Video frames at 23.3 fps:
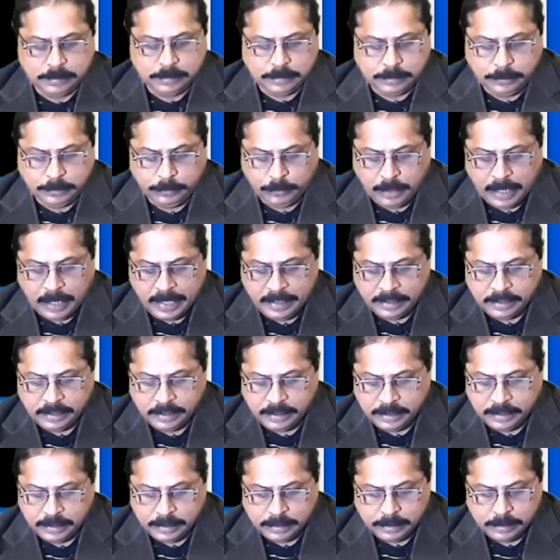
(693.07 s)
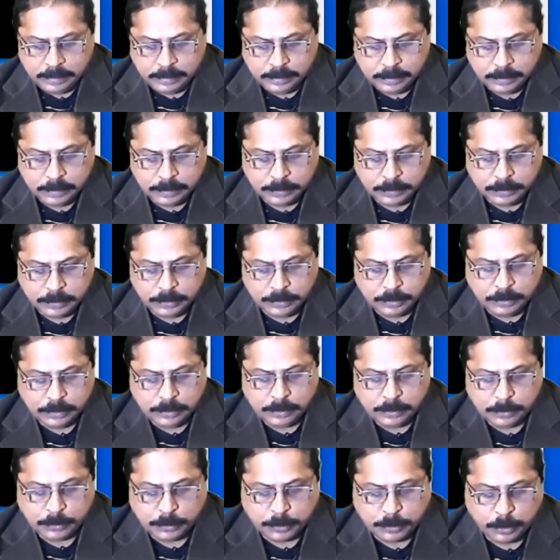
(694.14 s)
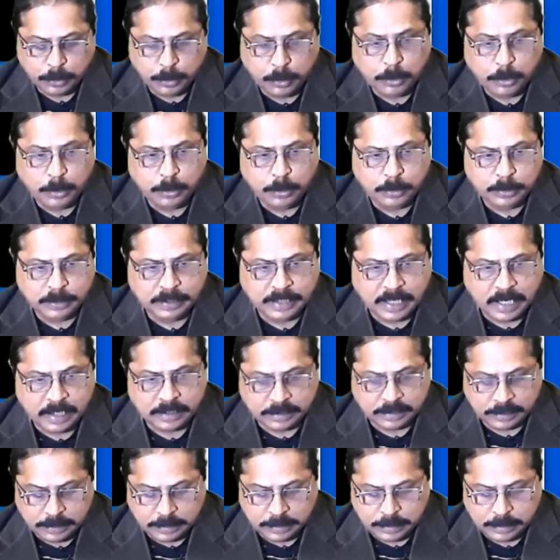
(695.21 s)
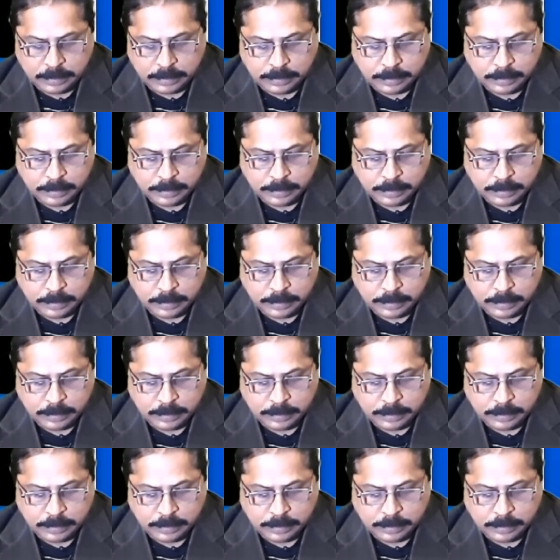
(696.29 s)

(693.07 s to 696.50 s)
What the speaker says: You write here to databases,